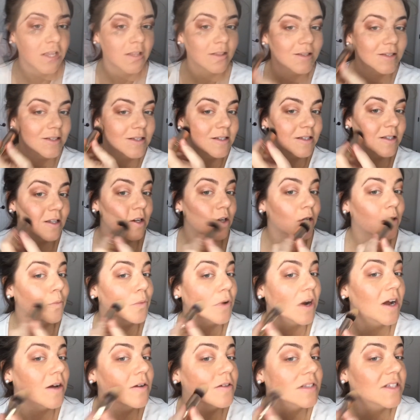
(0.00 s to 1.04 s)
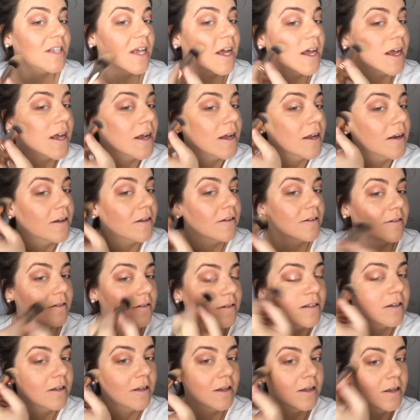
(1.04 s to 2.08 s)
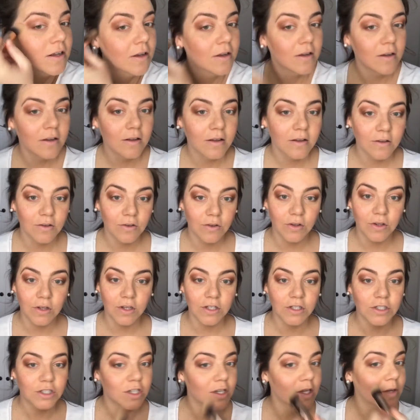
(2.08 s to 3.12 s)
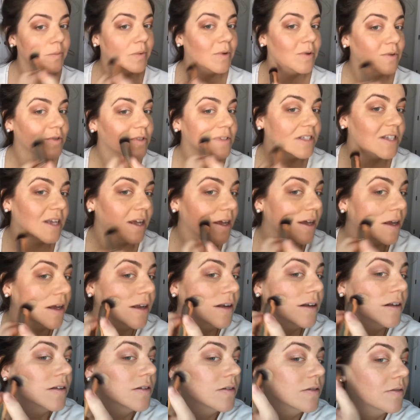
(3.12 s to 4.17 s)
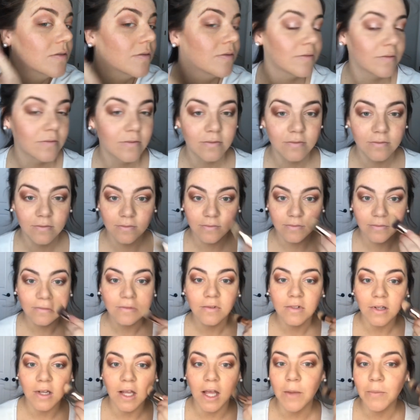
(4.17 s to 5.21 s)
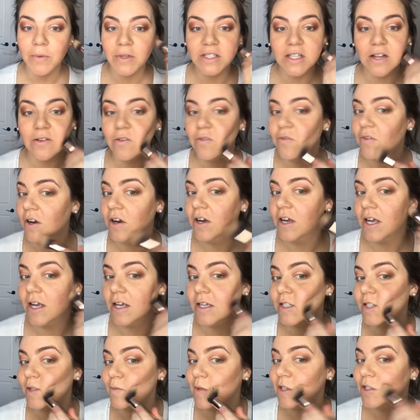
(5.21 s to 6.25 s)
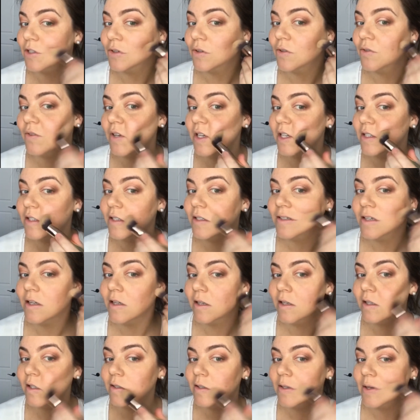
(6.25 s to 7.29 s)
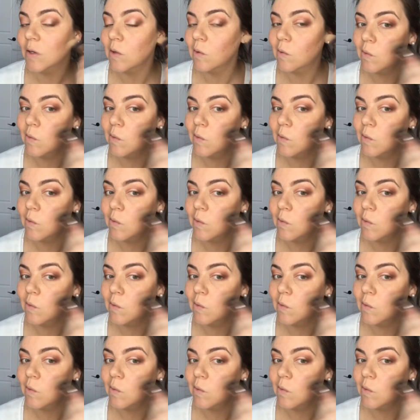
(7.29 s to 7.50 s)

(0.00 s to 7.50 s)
This is the good brow side, the good cheekbone side. I must have a very asymmetrical face, that's all I can say.